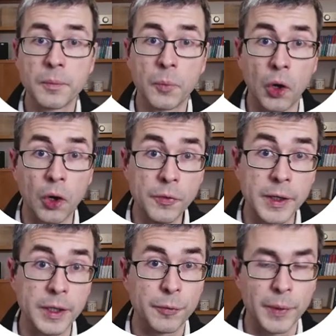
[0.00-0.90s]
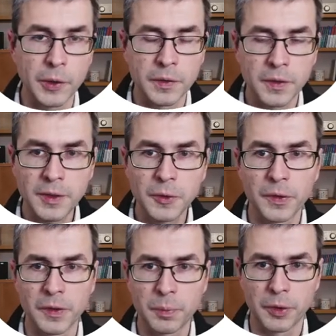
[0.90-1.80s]
Moreover, if we continue
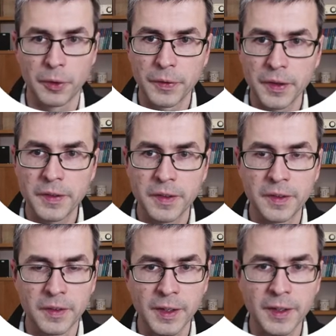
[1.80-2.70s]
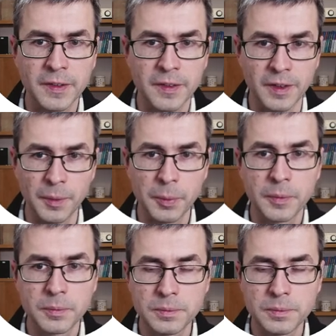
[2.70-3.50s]
this process, in the next step,